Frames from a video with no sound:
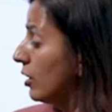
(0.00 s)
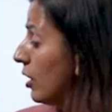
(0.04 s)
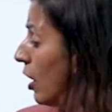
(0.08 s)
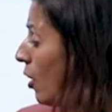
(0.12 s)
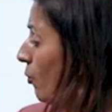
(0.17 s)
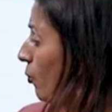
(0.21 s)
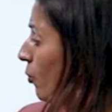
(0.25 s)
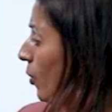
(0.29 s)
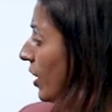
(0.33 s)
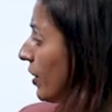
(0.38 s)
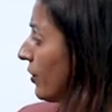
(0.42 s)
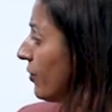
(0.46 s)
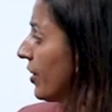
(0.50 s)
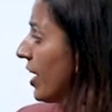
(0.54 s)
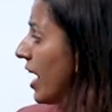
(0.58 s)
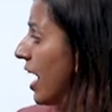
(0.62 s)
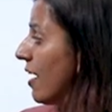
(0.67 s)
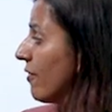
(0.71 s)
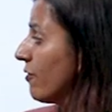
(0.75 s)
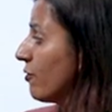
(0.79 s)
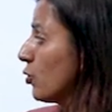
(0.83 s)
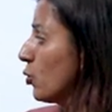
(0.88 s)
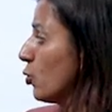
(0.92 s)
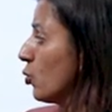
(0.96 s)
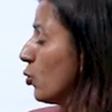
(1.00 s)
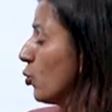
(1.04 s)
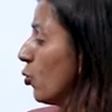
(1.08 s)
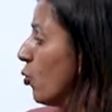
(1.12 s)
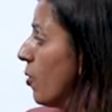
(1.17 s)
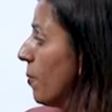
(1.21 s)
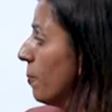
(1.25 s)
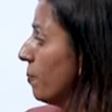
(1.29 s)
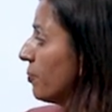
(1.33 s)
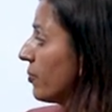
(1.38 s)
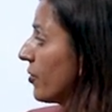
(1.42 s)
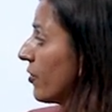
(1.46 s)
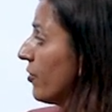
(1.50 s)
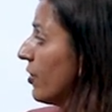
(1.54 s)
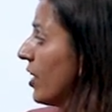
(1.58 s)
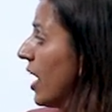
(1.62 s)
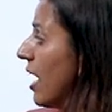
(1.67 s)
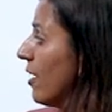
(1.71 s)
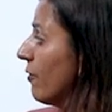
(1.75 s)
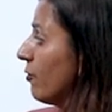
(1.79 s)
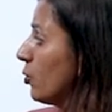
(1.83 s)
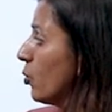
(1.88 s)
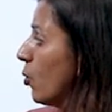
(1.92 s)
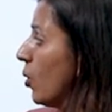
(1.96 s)
So now what we have to do? We
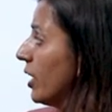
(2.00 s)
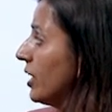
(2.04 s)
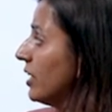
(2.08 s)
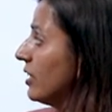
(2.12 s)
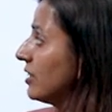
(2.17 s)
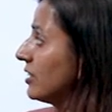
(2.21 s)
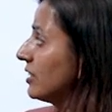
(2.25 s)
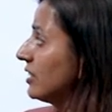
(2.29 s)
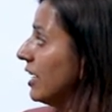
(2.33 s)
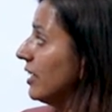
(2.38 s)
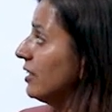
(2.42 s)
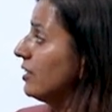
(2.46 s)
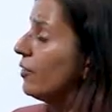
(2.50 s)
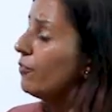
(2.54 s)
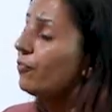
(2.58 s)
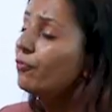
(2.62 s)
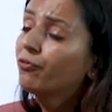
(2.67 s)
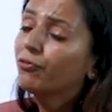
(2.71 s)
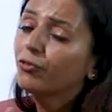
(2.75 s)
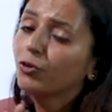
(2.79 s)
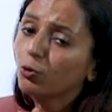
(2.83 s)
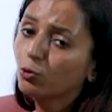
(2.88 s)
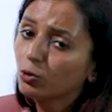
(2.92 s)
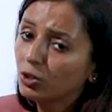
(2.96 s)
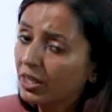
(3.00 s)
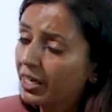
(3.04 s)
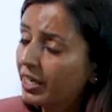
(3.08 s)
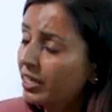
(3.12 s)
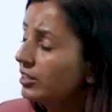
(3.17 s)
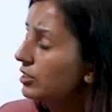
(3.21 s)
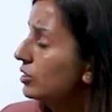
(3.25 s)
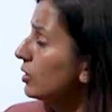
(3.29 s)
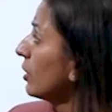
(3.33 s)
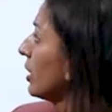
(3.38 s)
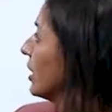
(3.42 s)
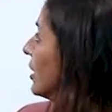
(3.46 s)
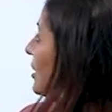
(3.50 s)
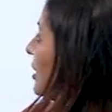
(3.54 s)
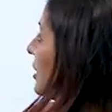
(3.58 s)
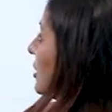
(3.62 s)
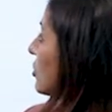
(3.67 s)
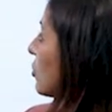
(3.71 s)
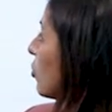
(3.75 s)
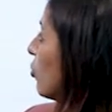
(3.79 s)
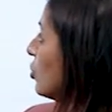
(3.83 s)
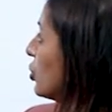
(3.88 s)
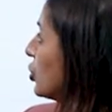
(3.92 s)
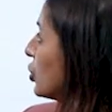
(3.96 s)
have to understand a few things in
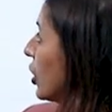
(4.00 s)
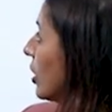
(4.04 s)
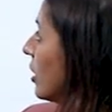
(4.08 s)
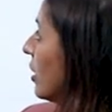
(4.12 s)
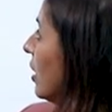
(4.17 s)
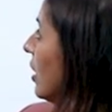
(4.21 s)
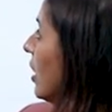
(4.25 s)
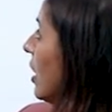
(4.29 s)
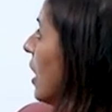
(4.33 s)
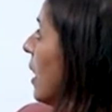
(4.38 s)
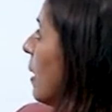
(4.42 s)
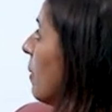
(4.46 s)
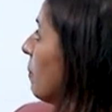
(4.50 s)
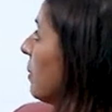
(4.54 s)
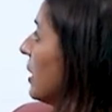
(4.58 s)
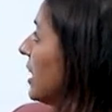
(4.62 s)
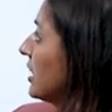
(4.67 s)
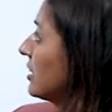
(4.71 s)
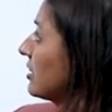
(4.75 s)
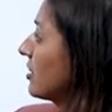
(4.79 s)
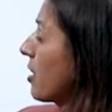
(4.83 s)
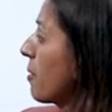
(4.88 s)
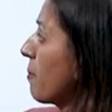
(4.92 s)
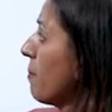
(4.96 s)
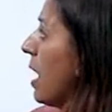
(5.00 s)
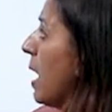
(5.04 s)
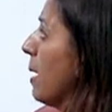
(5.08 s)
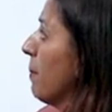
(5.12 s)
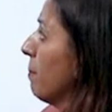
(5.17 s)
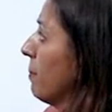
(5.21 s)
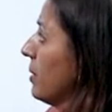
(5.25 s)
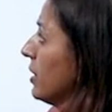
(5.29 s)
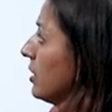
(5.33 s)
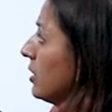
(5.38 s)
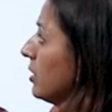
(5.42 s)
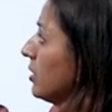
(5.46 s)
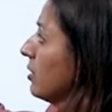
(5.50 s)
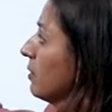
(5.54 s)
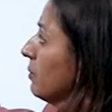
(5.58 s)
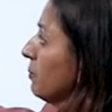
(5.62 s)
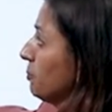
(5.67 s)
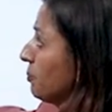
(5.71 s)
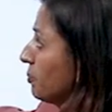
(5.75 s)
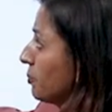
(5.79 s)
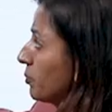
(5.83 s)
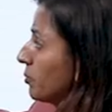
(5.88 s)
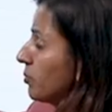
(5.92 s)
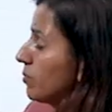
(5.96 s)
this question. Please remember
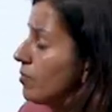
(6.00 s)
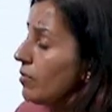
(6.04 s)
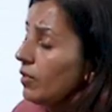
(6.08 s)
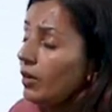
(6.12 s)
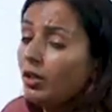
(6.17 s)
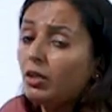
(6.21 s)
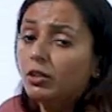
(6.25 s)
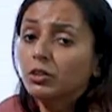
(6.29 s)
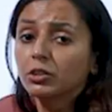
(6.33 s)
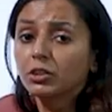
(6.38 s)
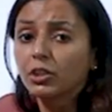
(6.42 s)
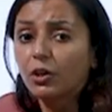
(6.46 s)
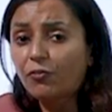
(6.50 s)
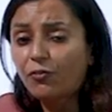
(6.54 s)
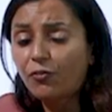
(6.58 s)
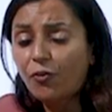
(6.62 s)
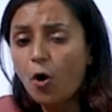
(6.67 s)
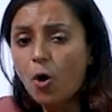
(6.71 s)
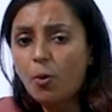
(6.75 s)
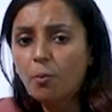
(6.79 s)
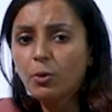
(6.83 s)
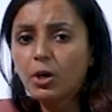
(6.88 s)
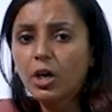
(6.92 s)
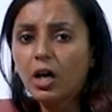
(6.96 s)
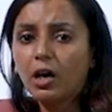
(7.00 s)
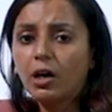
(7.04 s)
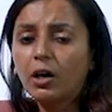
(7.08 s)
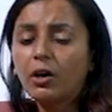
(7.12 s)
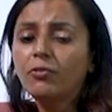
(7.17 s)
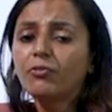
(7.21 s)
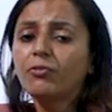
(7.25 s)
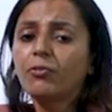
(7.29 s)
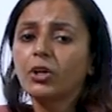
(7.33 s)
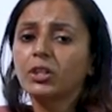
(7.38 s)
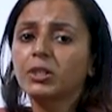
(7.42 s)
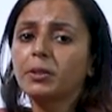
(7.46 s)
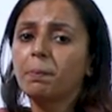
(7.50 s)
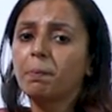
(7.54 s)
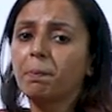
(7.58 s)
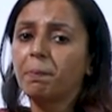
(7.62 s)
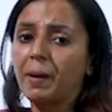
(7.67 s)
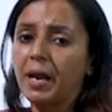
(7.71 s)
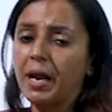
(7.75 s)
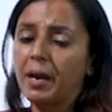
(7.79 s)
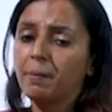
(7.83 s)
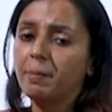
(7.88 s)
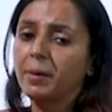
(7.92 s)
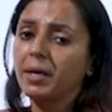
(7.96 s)
the formula for the
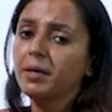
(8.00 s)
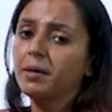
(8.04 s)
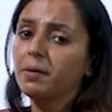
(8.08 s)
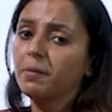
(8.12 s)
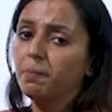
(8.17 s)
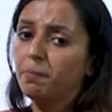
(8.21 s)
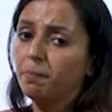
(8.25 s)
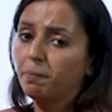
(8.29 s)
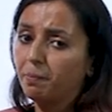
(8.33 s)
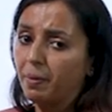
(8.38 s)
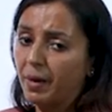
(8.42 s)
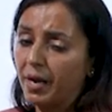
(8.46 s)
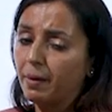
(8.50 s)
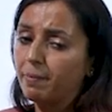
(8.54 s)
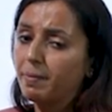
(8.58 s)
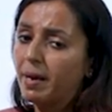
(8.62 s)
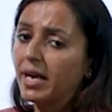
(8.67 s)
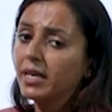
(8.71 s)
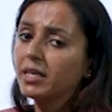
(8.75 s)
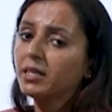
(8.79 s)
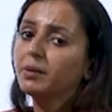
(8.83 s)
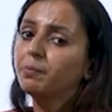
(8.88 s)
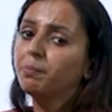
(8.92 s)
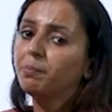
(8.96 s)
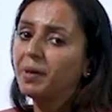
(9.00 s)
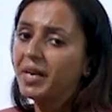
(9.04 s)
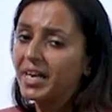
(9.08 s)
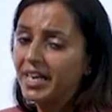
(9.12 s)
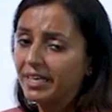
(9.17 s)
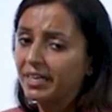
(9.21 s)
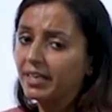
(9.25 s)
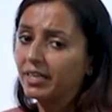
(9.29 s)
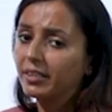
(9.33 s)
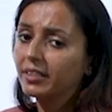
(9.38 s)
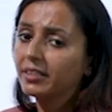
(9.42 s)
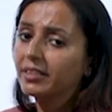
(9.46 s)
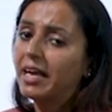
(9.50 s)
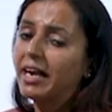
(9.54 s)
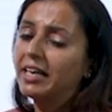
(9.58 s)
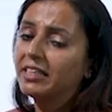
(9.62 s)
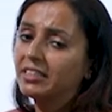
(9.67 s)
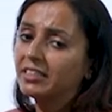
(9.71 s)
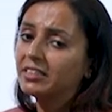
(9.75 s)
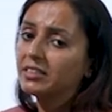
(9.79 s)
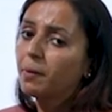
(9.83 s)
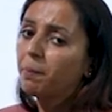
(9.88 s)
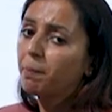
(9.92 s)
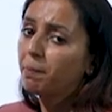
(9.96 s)
payback period,
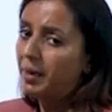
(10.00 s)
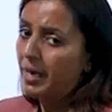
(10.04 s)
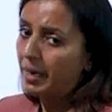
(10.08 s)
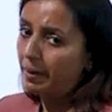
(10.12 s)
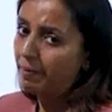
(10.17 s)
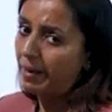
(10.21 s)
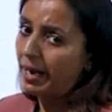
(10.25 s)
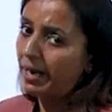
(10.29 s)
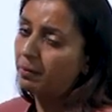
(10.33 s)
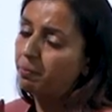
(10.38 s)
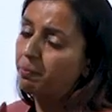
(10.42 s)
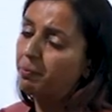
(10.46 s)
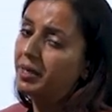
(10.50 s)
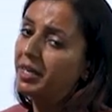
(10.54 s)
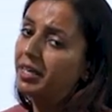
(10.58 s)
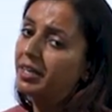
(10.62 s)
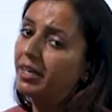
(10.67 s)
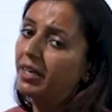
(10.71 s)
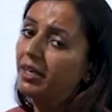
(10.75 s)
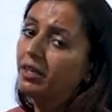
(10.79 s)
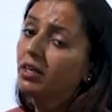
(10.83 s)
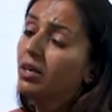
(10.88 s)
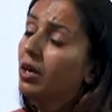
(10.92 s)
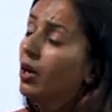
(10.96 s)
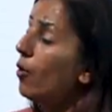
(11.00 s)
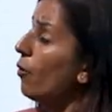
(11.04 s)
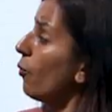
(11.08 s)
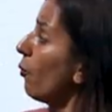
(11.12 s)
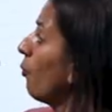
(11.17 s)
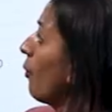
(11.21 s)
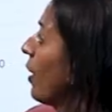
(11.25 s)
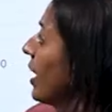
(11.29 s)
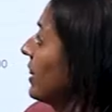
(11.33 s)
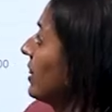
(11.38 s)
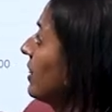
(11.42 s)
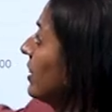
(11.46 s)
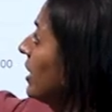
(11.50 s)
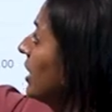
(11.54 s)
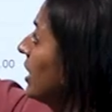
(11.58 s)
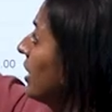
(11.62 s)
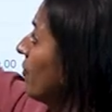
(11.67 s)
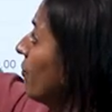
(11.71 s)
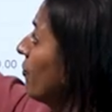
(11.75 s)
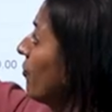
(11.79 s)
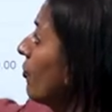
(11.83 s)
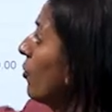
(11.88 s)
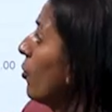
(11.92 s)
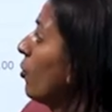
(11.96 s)
that is a payback period. When the
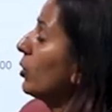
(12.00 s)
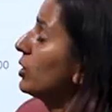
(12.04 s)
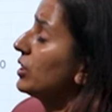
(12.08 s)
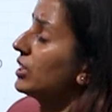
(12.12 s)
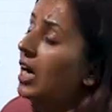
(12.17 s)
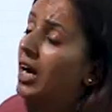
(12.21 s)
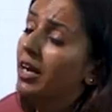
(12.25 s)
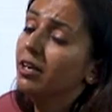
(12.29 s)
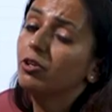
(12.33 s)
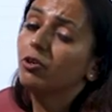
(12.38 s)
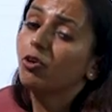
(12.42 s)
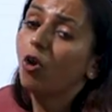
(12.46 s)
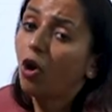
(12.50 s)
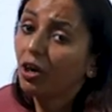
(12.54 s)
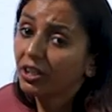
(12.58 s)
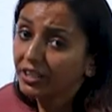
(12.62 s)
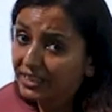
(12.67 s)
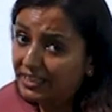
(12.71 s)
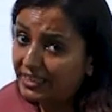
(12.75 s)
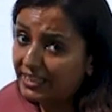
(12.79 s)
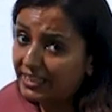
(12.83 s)
inflows are not